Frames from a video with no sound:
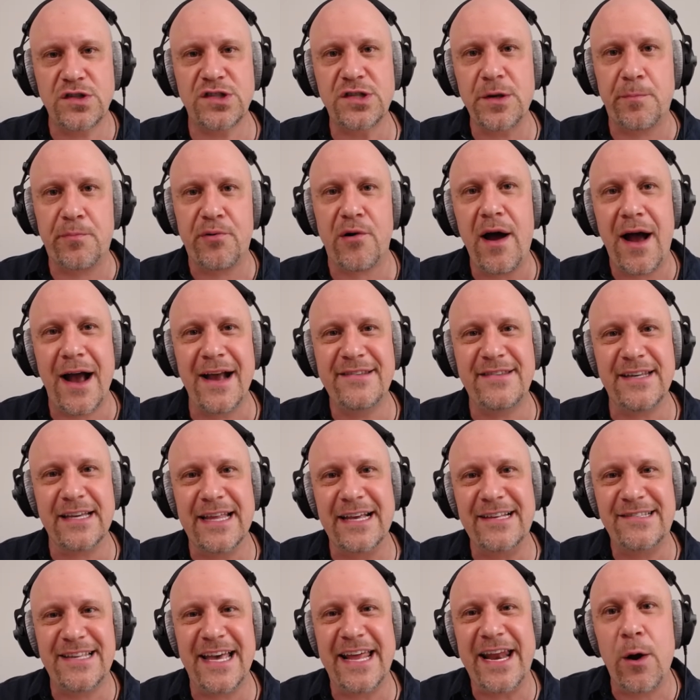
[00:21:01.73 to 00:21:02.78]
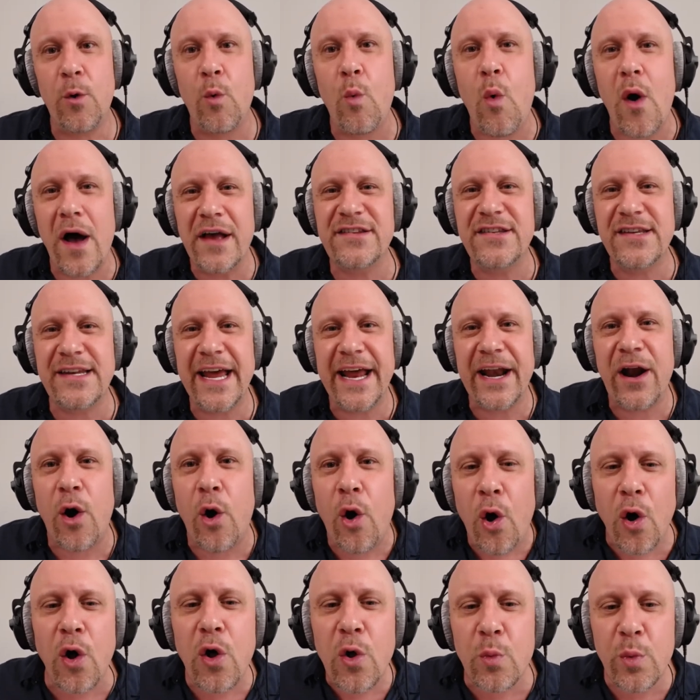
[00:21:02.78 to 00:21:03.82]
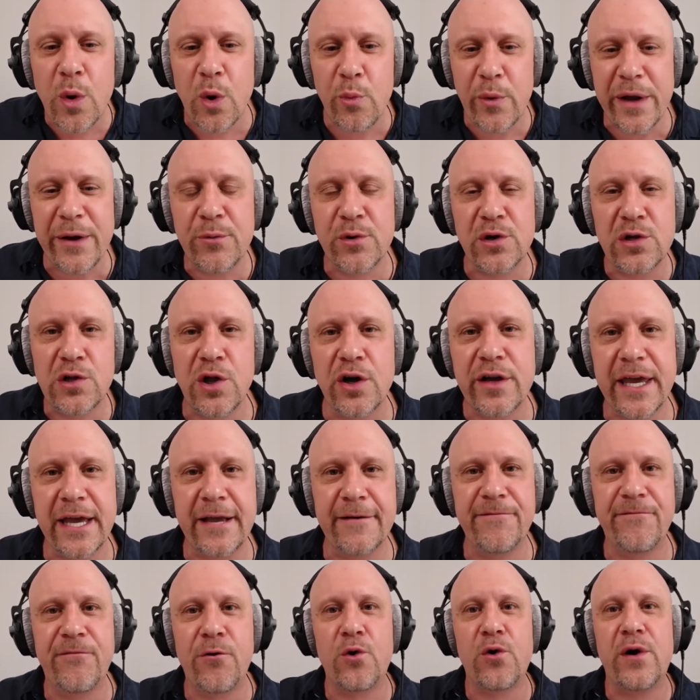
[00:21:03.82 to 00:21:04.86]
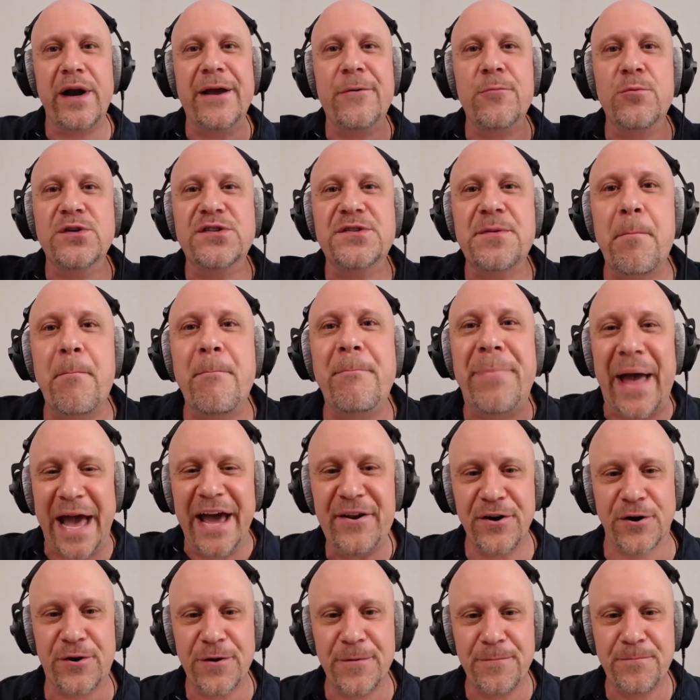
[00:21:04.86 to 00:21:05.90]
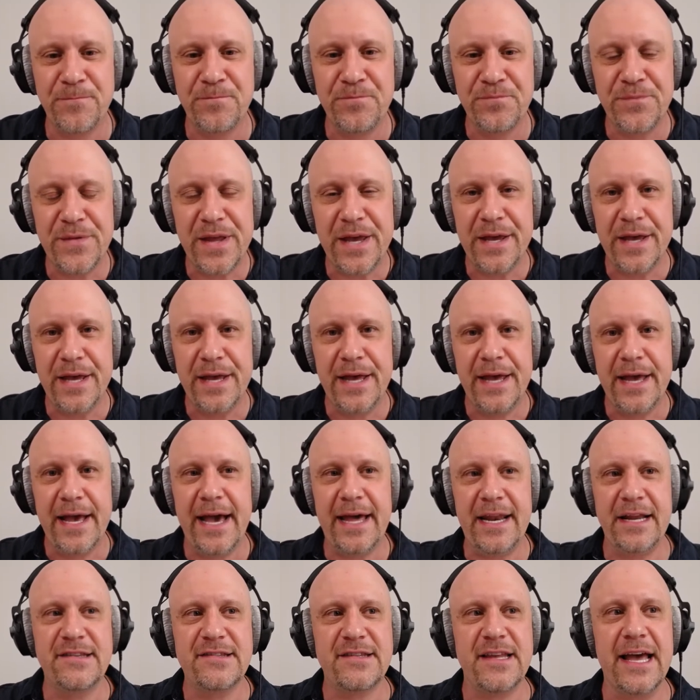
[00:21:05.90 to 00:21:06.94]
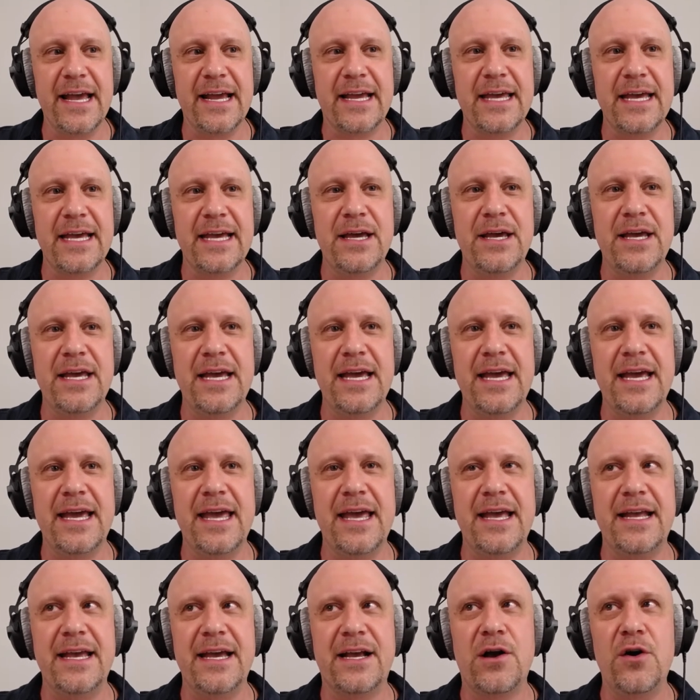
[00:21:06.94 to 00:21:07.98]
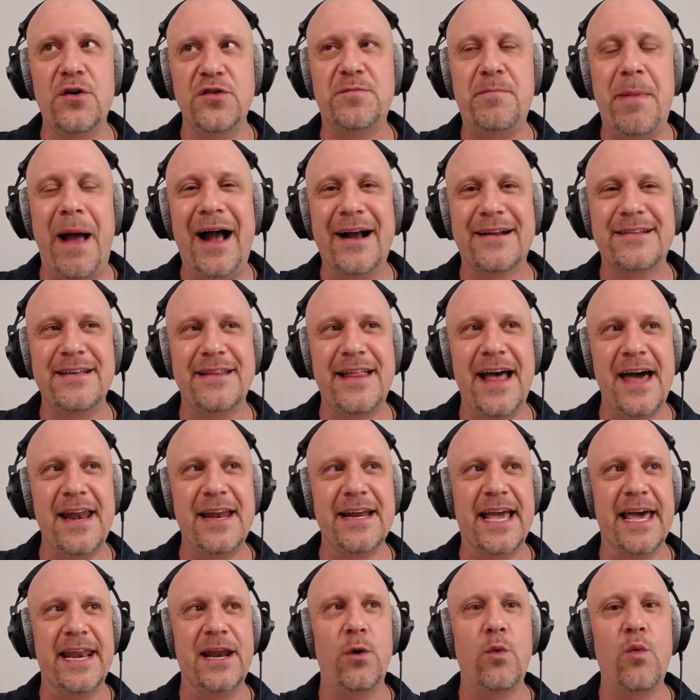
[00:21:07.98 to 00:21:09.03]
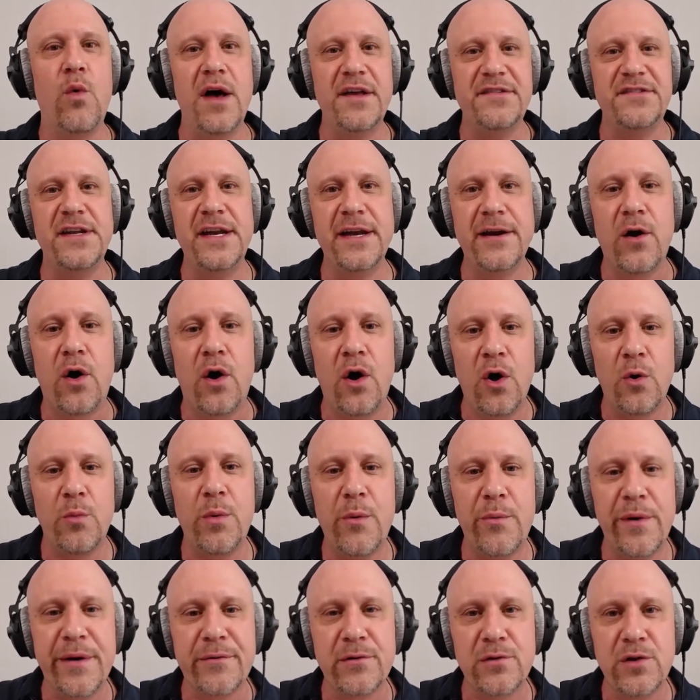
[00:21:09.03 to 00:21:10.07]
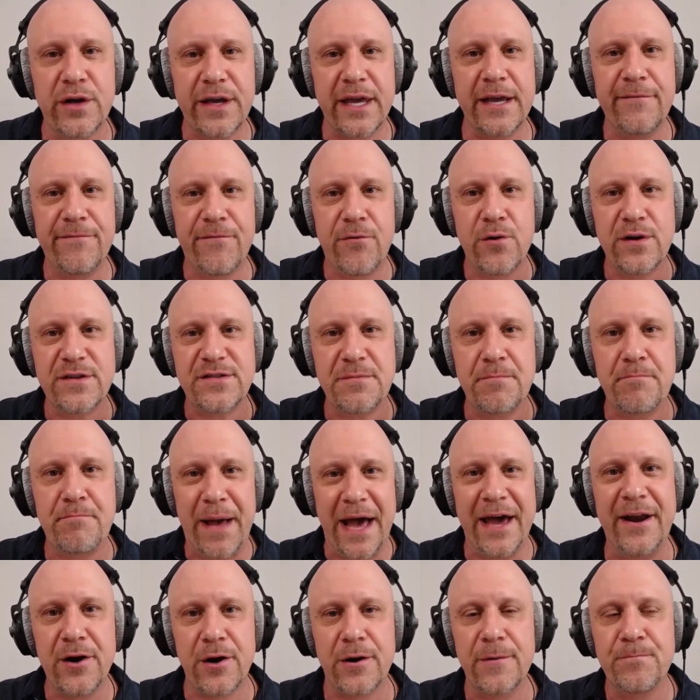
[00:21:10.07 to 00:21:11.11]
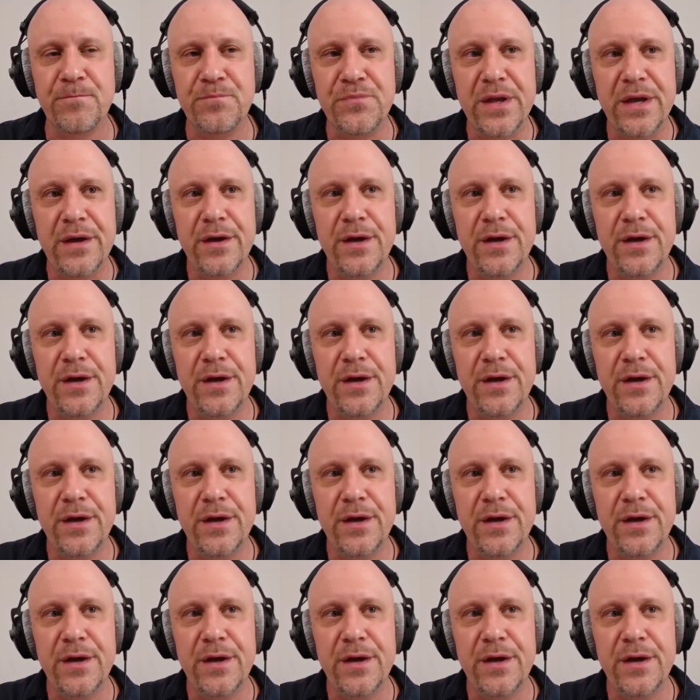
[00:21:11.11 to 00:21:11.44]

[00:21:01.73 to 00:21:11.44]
surprising. They said it wasn't at all what we were looking for. It was better. And it's like, it goes back to that. It wasn't at all what we were looking for. It's better.